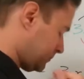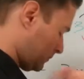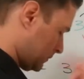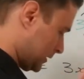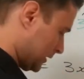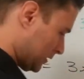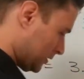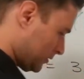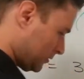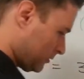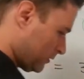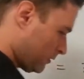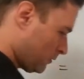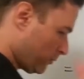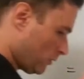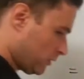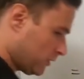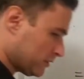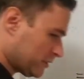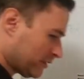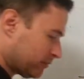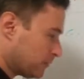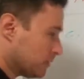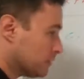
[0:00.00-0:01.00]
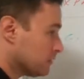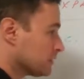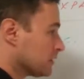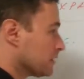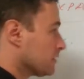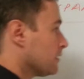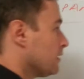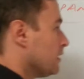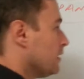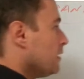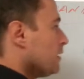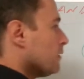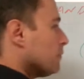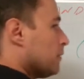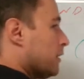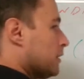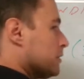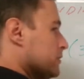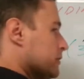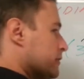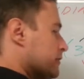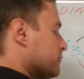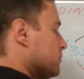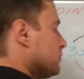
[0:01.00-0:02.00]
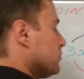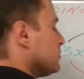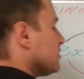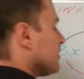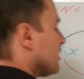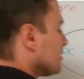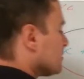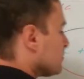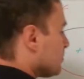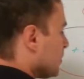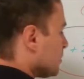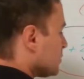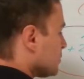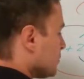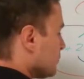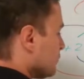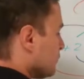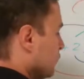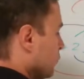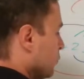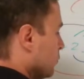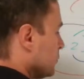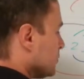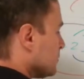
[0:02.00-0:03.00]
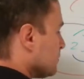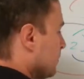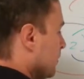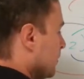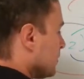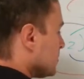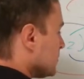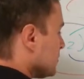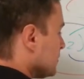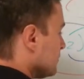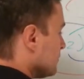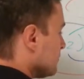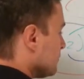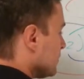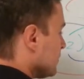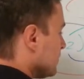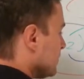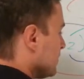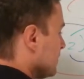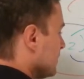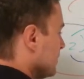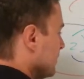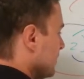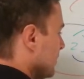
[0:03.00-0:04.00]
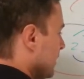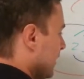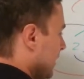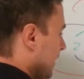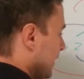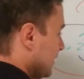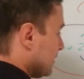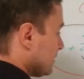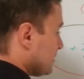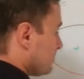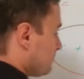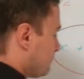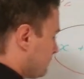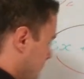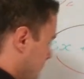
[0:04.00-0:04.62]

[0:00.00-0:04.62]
Listen to the words I'm using. Positive 2 times positive 4 is positive 8.